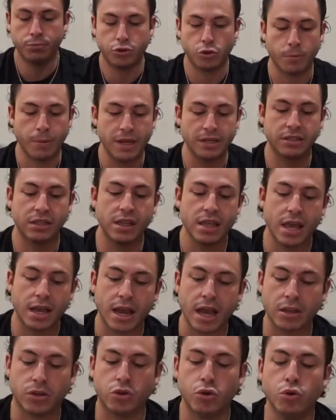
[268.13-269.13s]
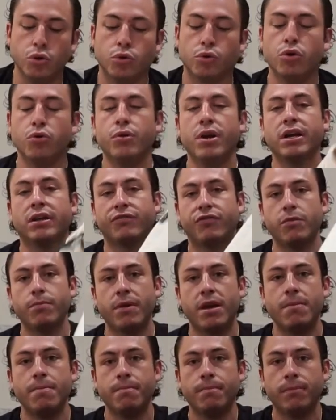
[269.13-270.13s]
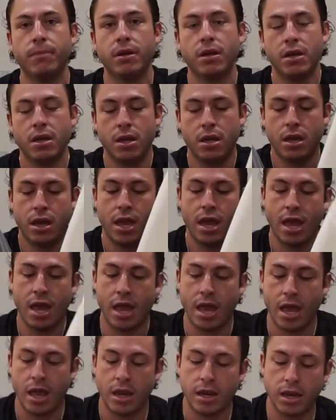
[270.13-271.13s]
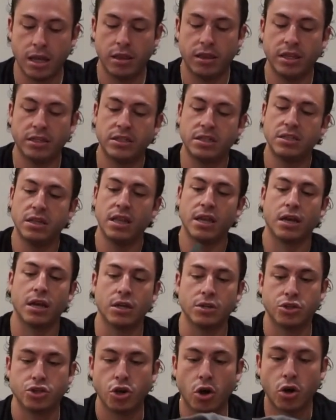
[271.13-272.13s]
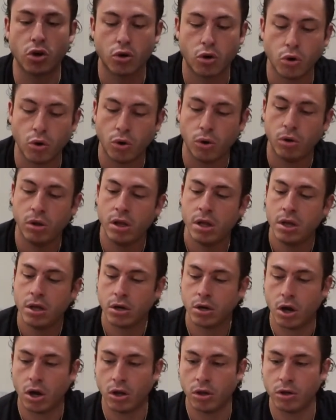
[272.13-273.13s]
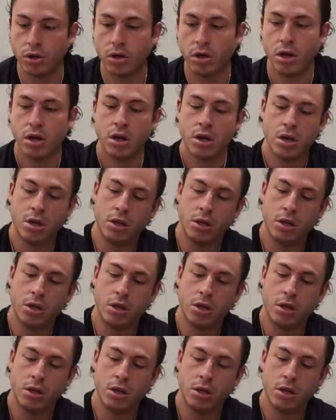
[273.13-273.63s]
So basically I got 2 crew necks from them, and this is like a charcoal color.